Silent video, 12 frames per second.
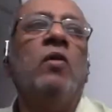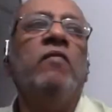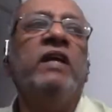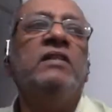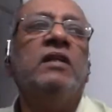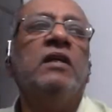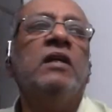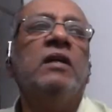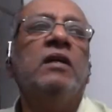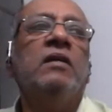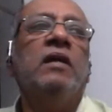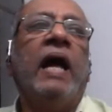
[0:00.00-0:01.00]
always
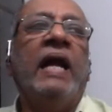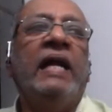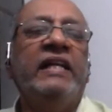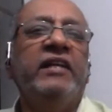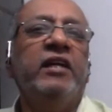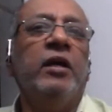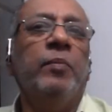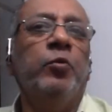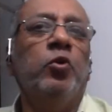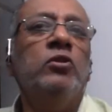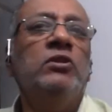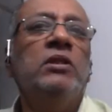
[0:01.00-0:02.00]
a anterior
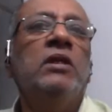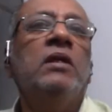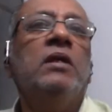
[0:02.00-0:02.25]
approach